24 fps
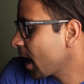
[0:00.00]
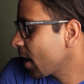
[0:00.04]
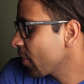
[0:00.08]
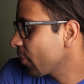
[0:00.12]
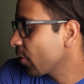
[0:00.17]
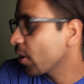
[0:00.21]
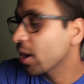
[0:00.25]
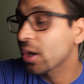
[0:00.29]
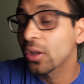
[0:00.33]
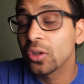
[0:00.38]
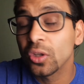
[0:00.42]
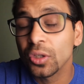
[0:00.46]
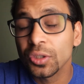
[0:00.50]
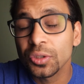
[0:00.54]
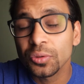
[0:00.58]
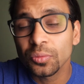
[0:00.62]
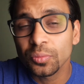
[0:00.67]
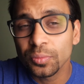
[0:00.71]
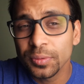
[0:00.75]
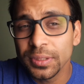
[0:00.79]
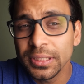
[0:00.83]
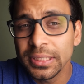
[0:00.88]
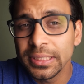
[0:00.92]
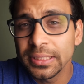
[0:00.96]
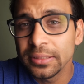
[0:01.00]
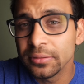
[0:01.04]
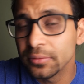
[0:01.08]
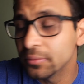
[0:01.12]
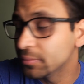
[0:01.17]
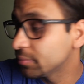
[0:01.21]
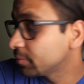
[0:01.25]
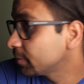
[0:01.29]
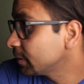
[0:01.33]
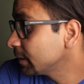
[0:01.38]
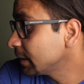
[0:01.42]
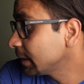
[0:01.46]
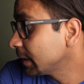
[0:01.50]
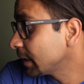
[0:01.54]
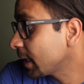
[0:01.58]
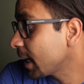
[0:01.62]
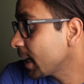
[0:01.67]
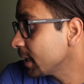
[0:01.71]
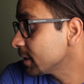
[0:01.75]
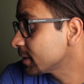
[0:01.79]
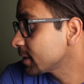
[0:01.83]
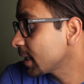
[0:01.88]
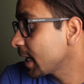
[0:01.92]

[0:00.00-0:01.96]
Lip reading: thought it looked really, really nice.